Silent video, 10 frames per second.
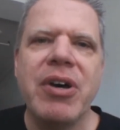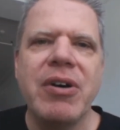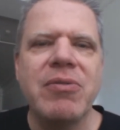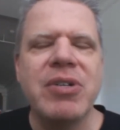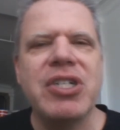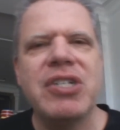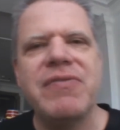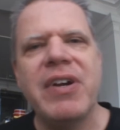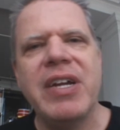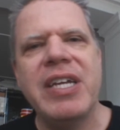though, which
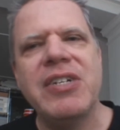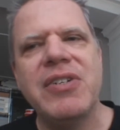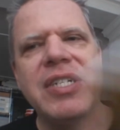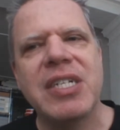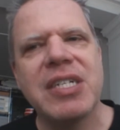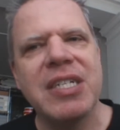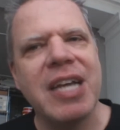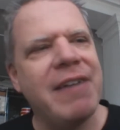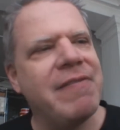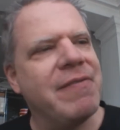is very interesting
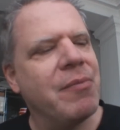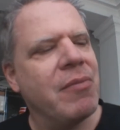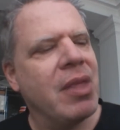stuff,